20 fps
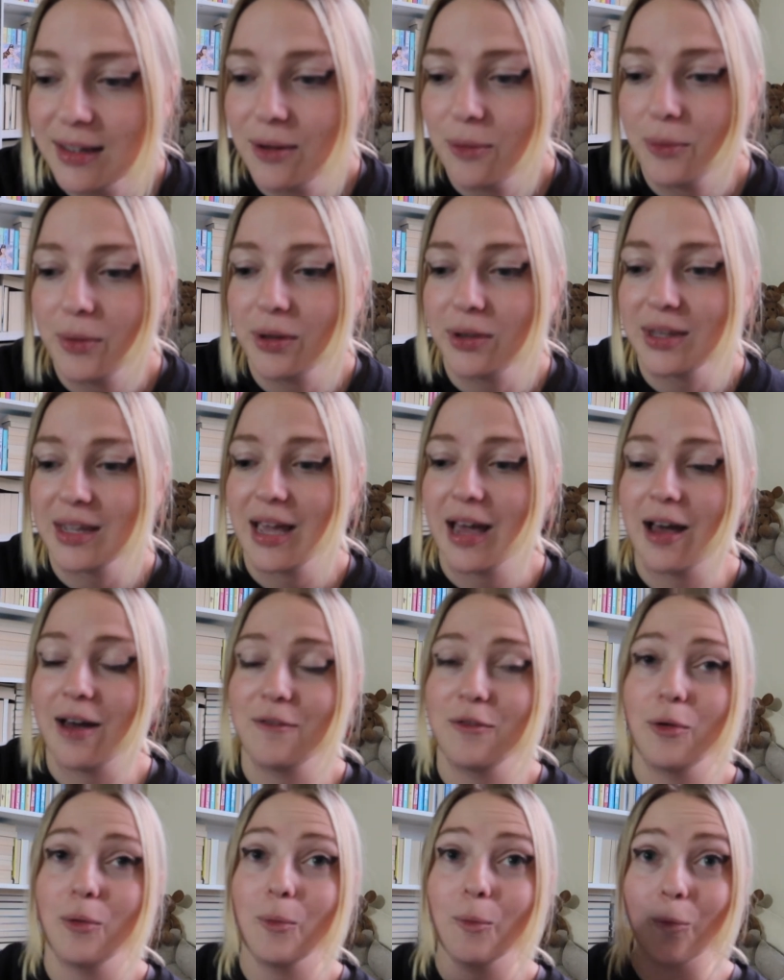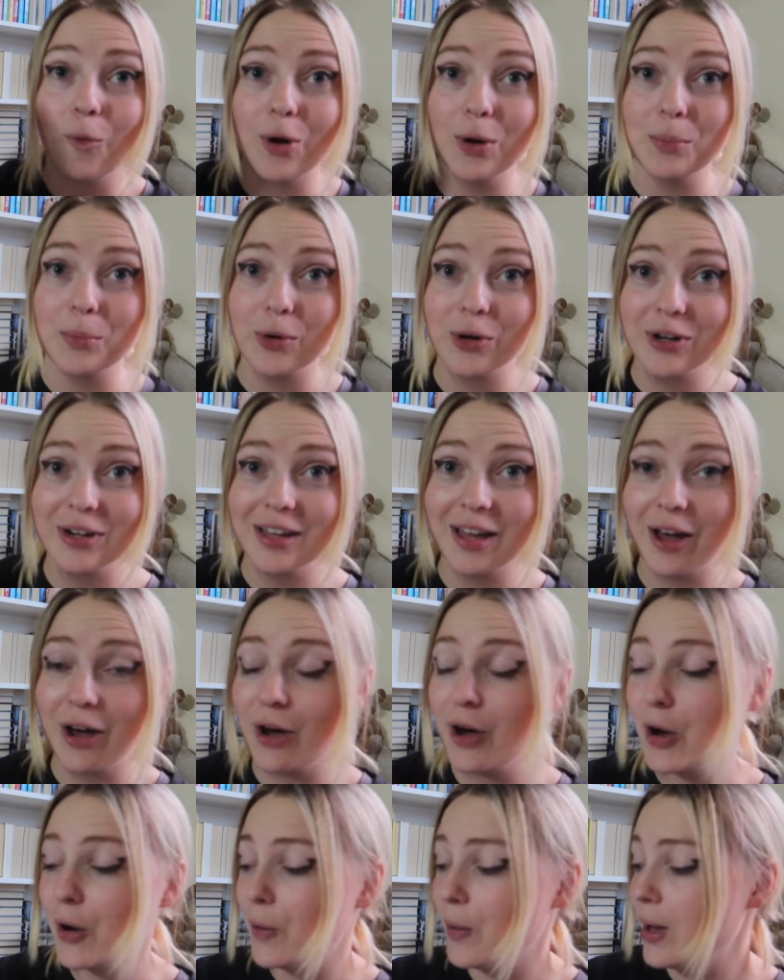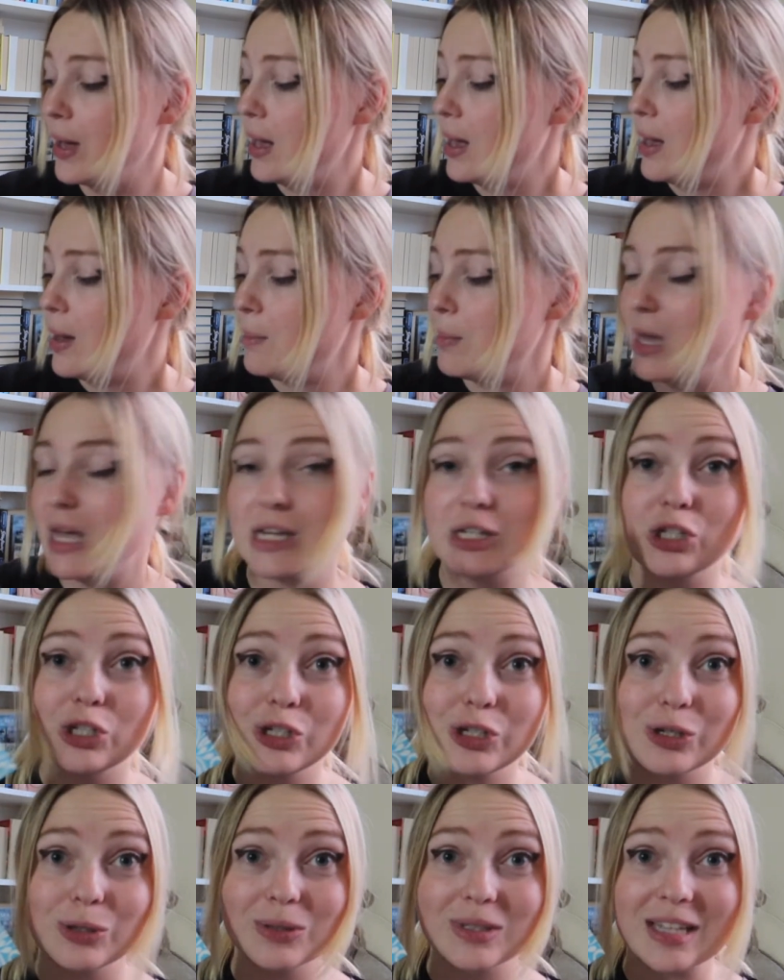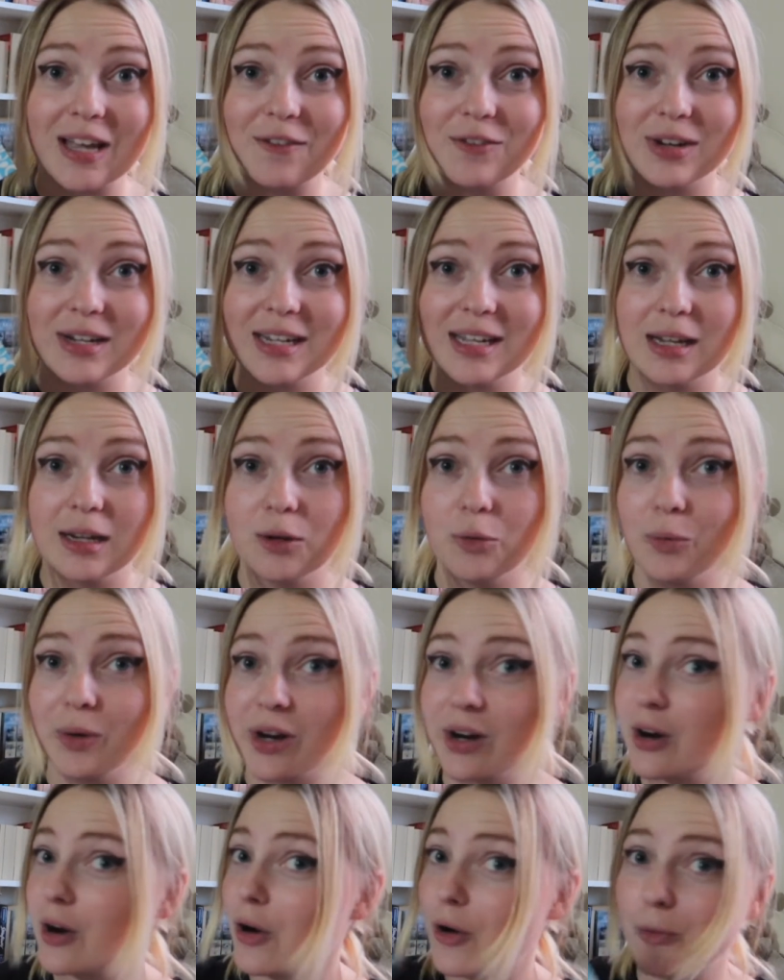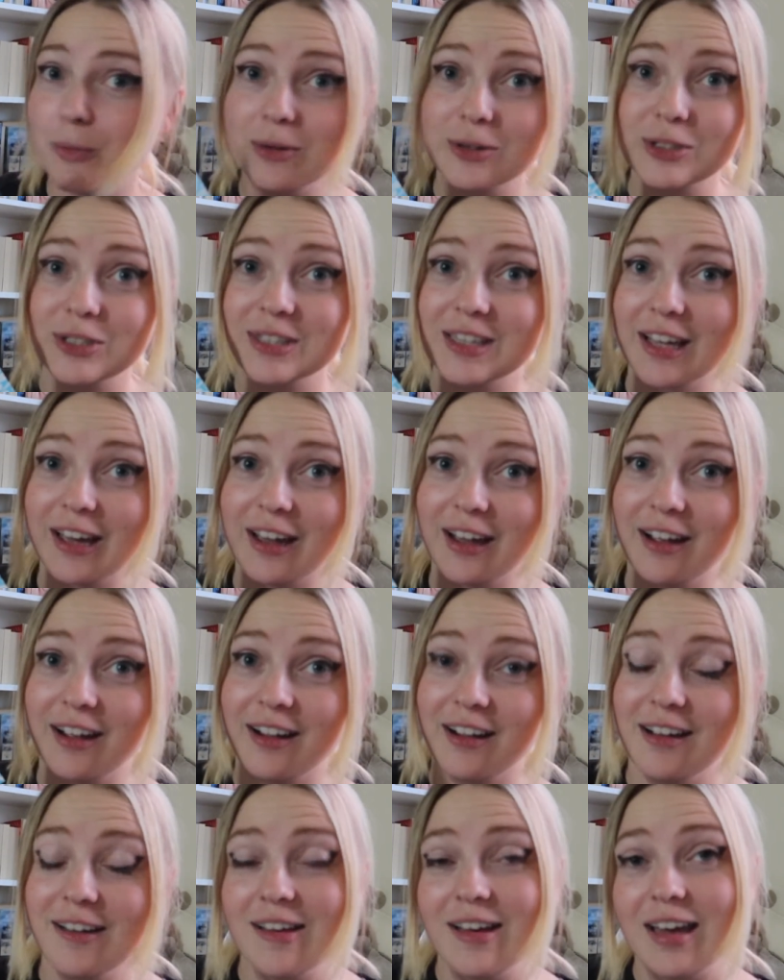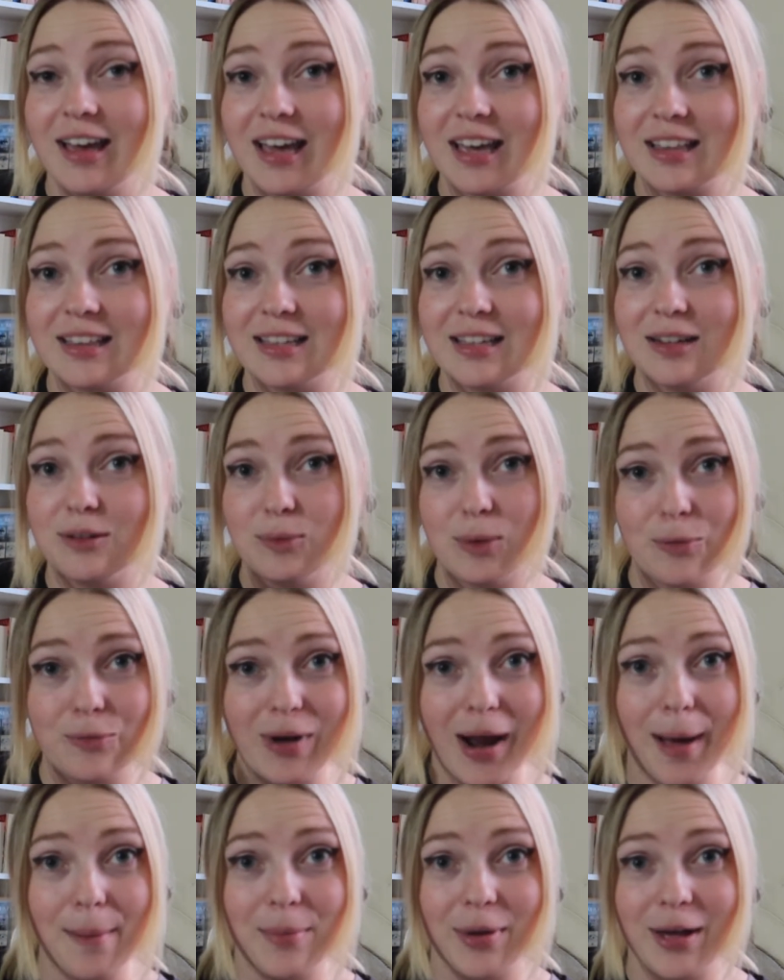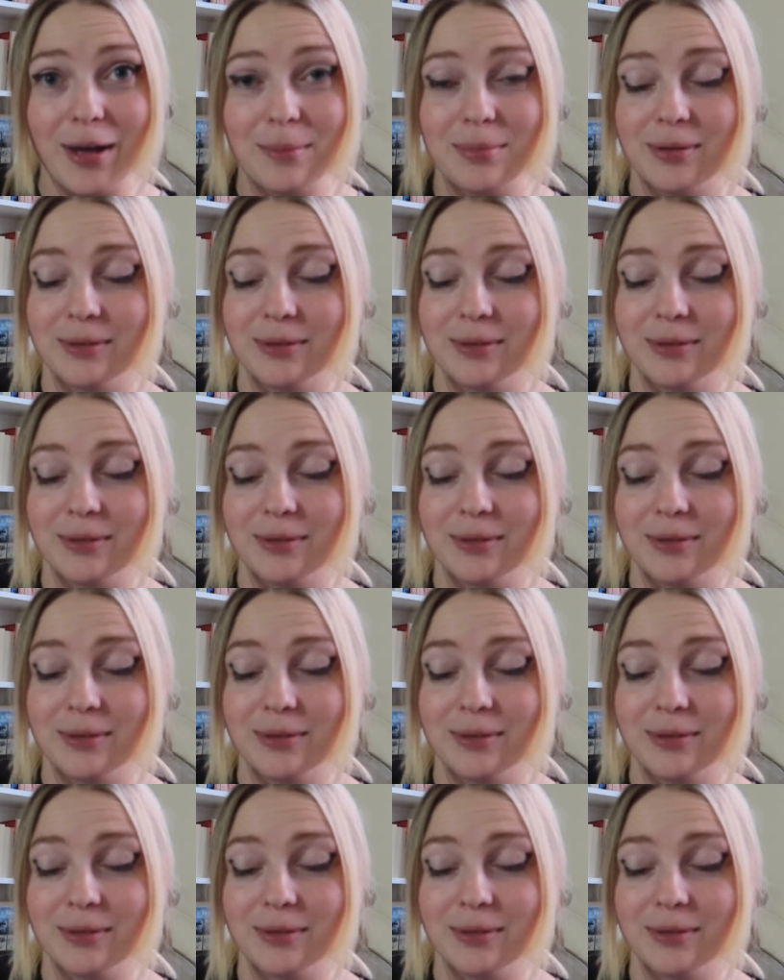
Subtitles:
We only have one more to go. Page 270, we're almost there, and then we'll wrap up.